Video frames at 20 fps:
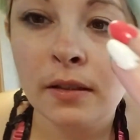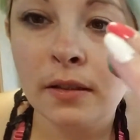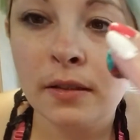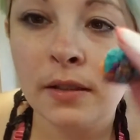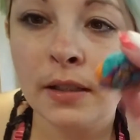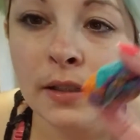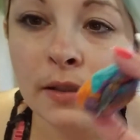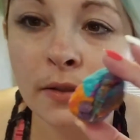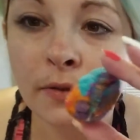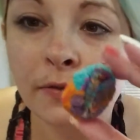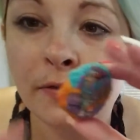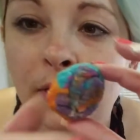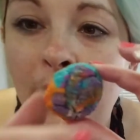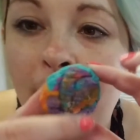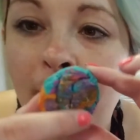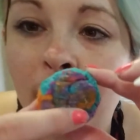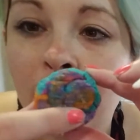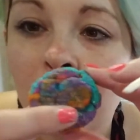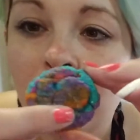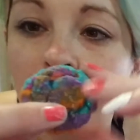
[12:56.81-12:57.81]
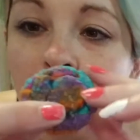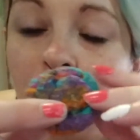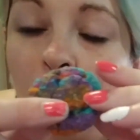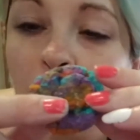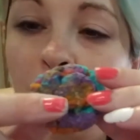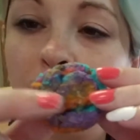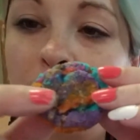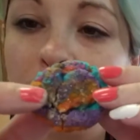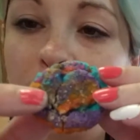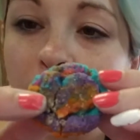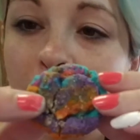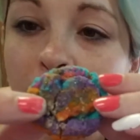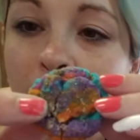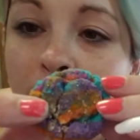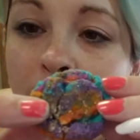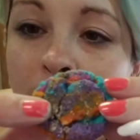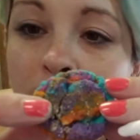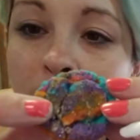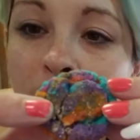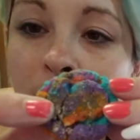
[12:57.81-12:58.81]
See, it's flat on both
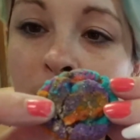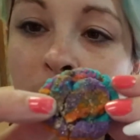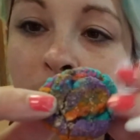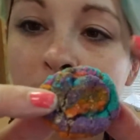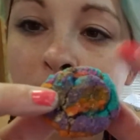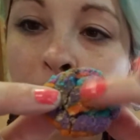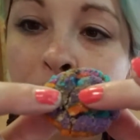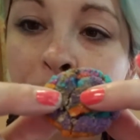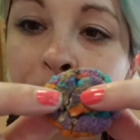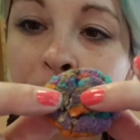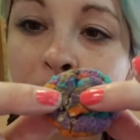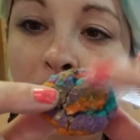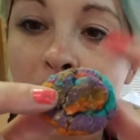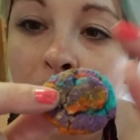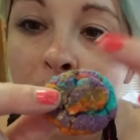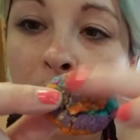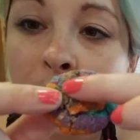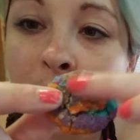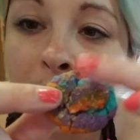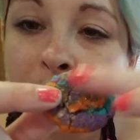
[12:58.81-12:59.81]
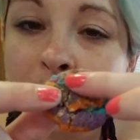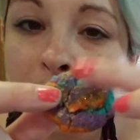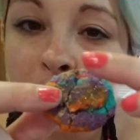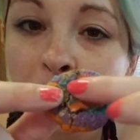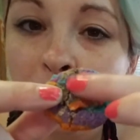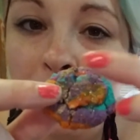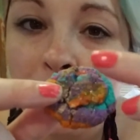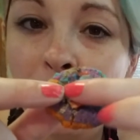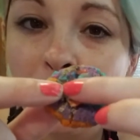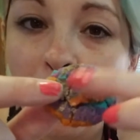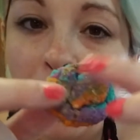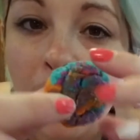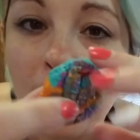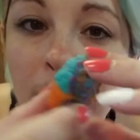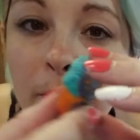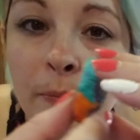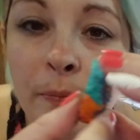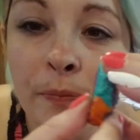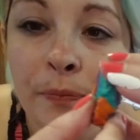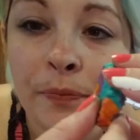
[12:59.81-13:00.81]
sides. That's gonna be your
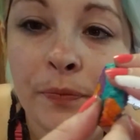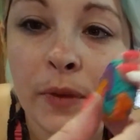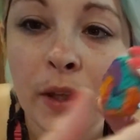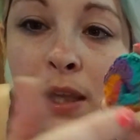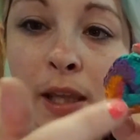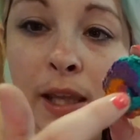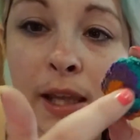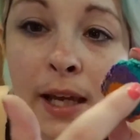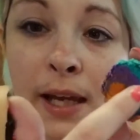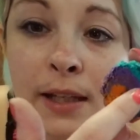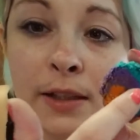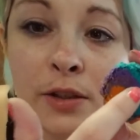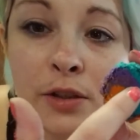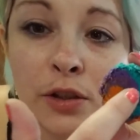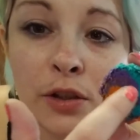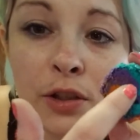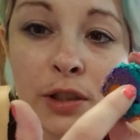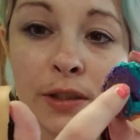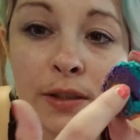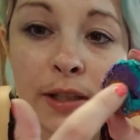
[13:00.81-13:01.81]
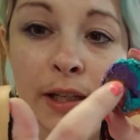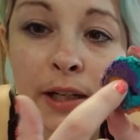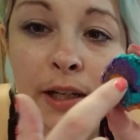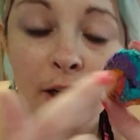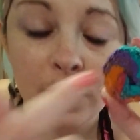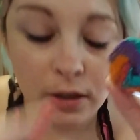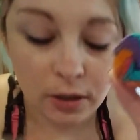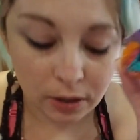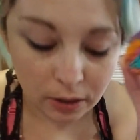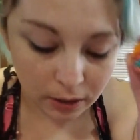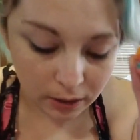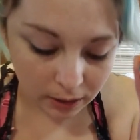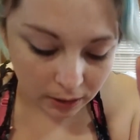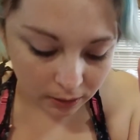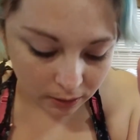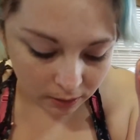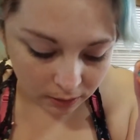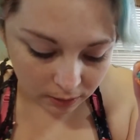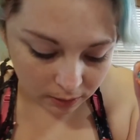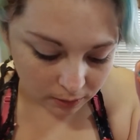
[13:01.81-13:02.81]
bottom. That's your inside of your
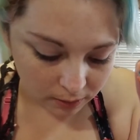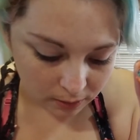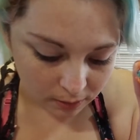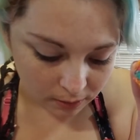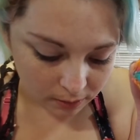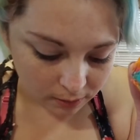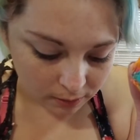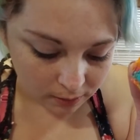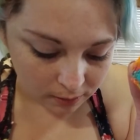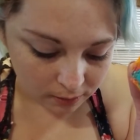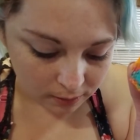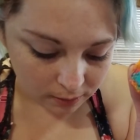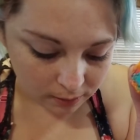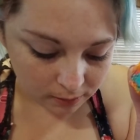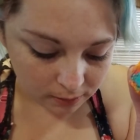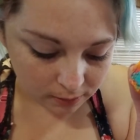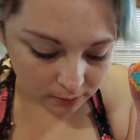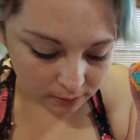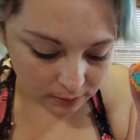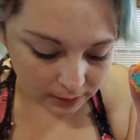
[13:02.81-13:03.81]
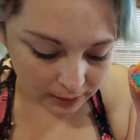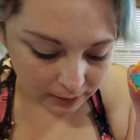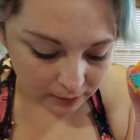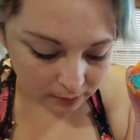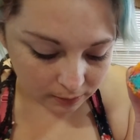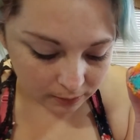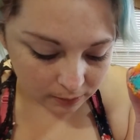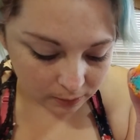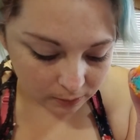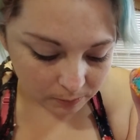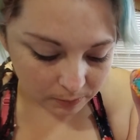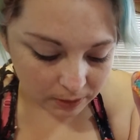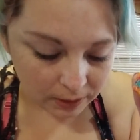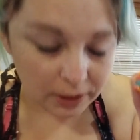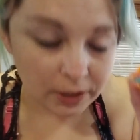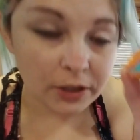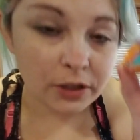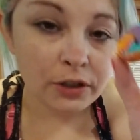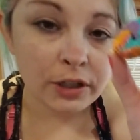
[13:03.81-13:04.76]
cookie. Take a little bit of your